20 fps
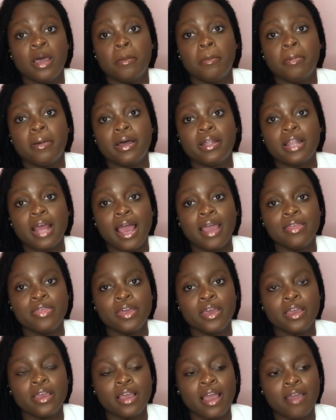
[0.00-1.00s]
But I
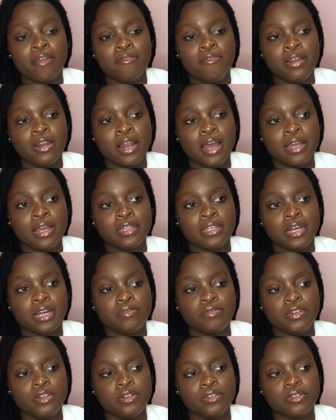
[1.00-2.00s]
think I feel like that
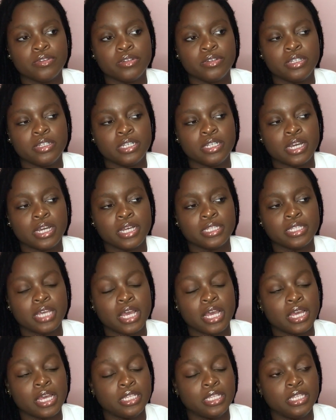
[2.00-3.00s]
video is going to take an
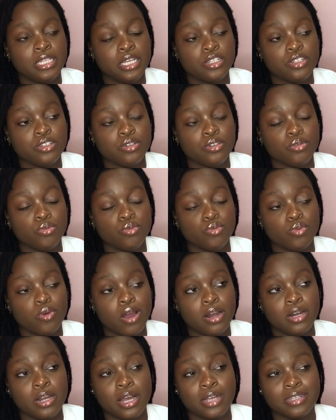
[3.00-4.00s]
entire day to do,
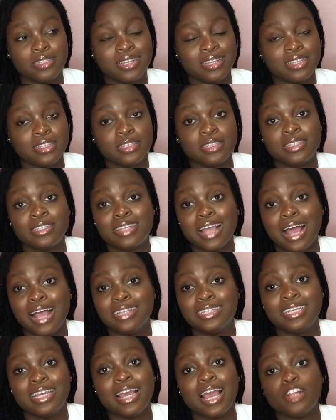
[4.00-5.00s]
and that that
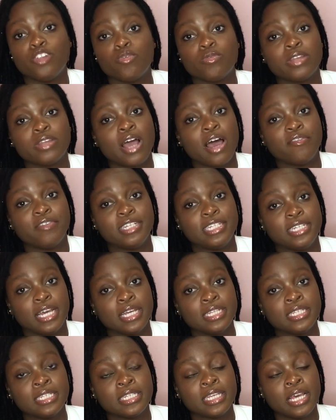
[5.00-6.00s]
day I don't have it
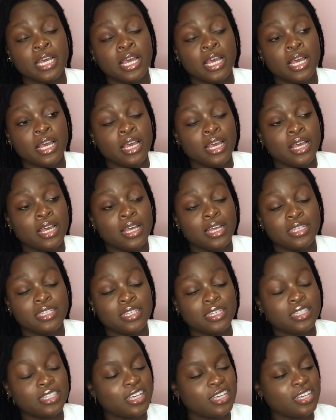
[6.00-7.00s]
yet. To,
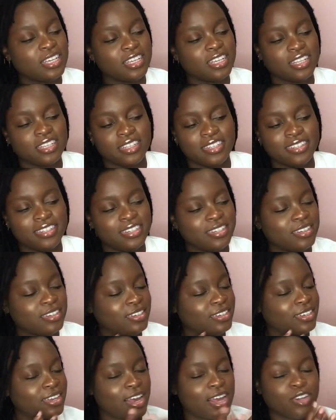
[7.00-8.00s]
to, to
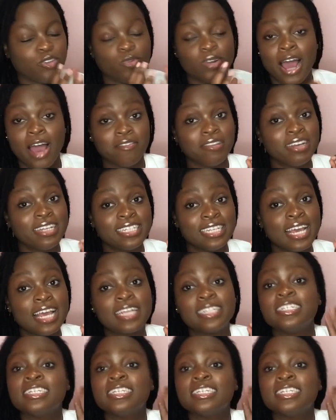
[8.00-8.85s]
I don't have it yet